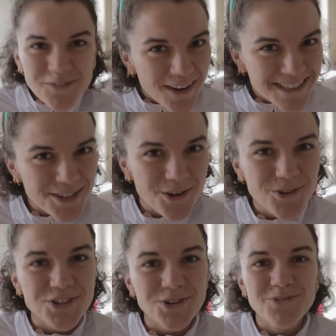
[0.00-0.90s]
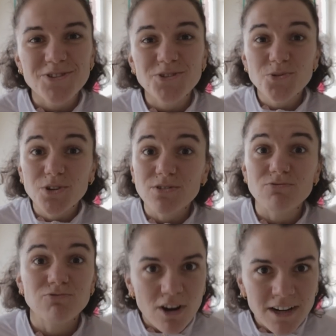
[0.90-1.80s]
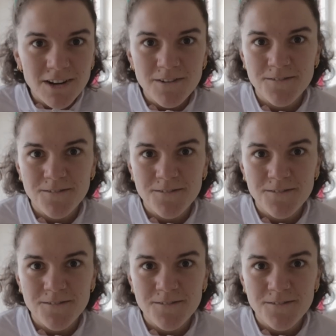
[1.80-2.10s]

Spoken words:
if I told you that you can run